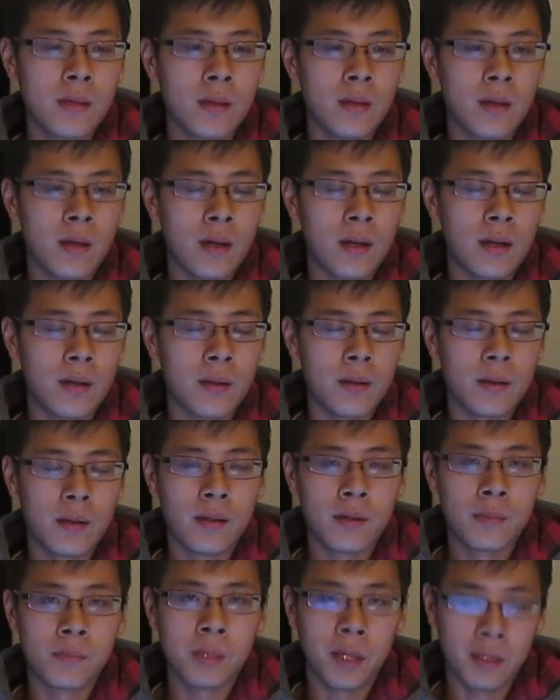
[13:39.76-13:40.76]
uh,
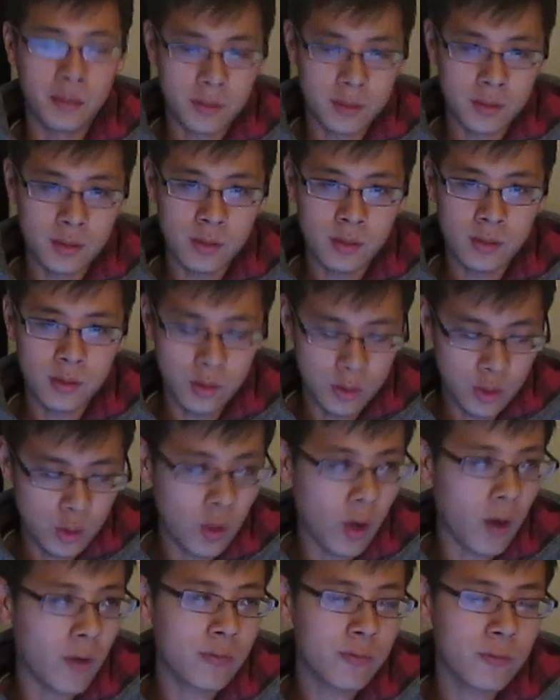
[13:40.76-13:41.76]
but
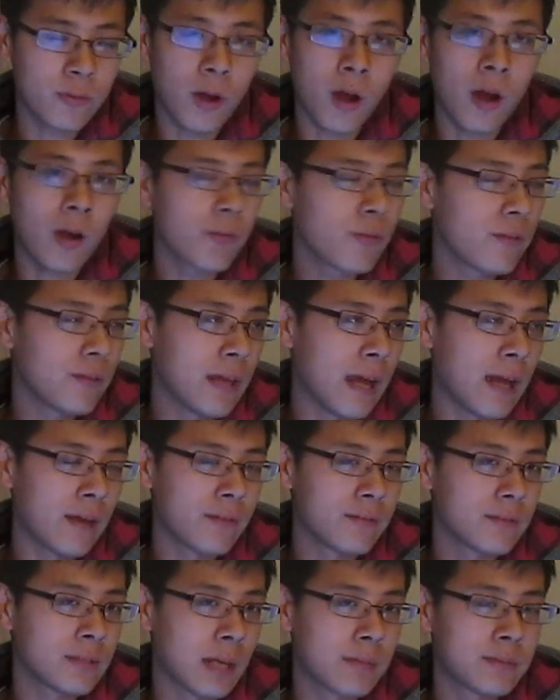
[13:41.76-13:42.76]
you of, often
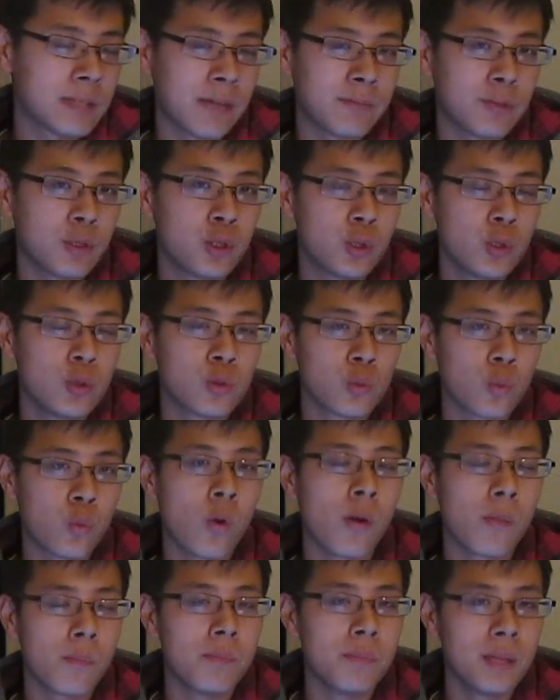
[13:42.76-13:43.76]
have, times have to choose
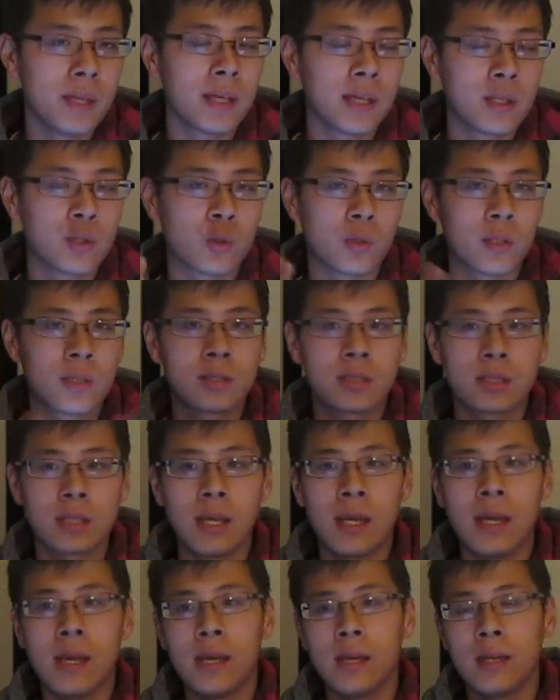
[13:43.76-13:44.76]
one big interest
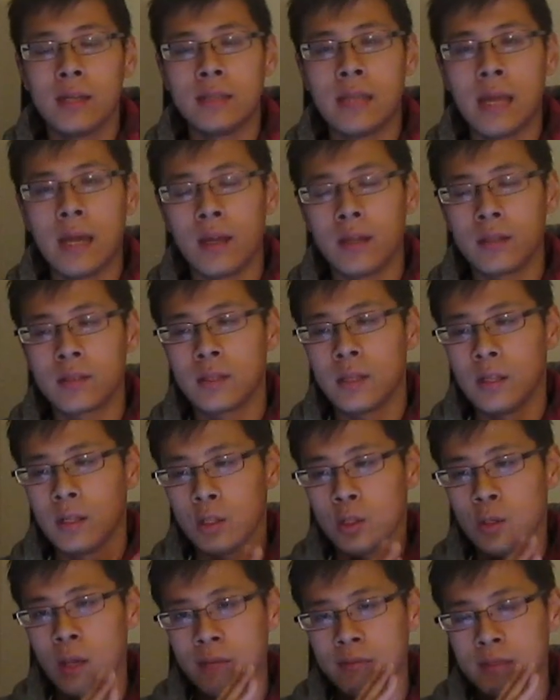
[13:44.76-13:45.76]
that
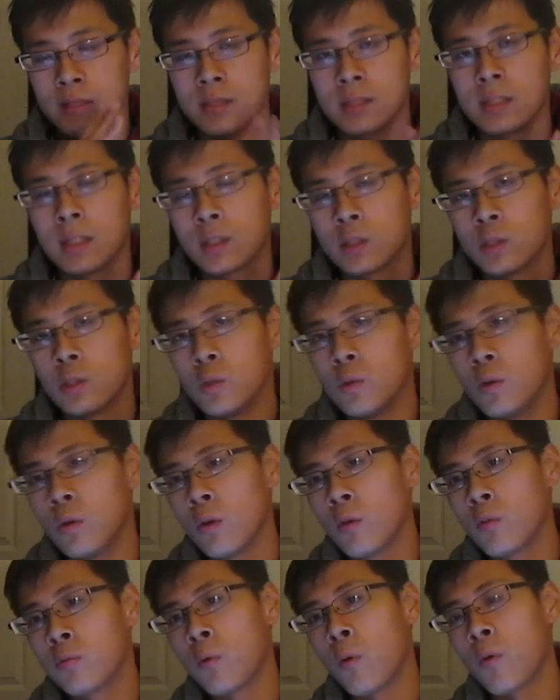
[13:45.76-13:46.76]
you have to stick to
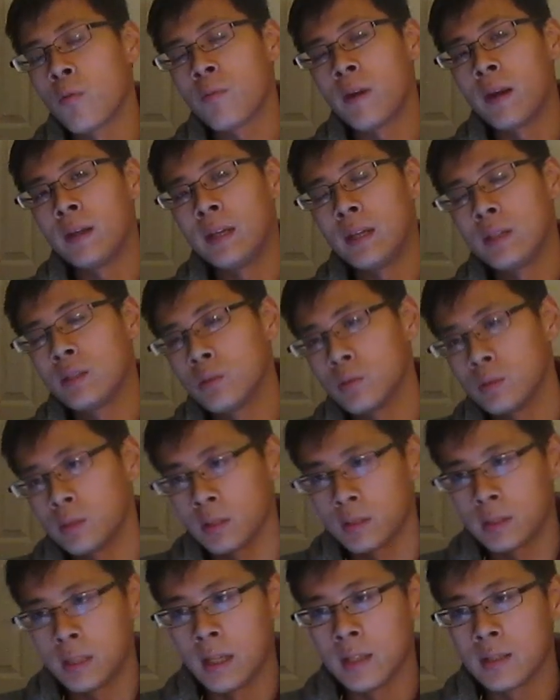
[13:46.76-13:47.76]
for financial
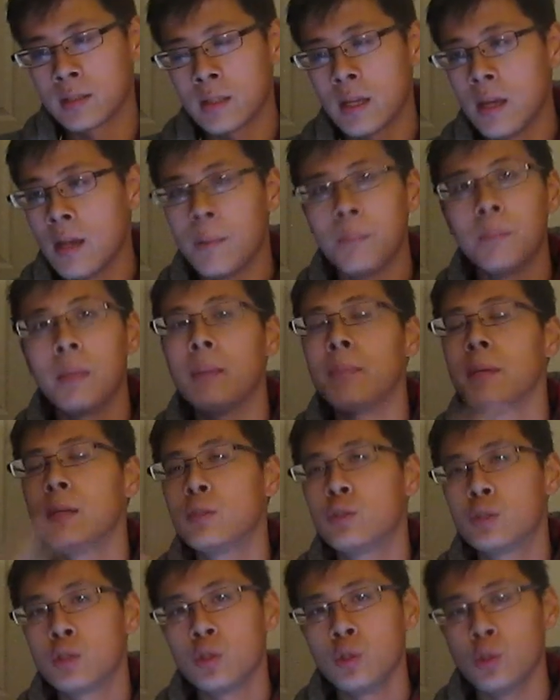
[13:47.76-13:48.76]
success, maybe
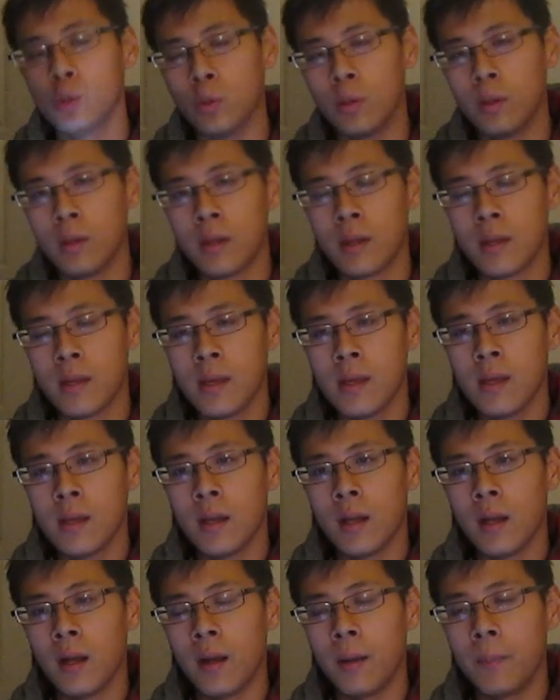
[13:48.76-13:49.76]
two.
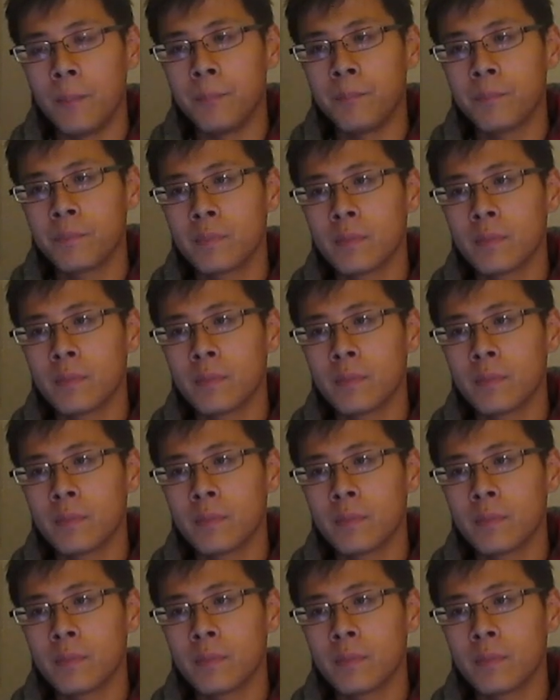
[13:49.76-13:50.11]
Um,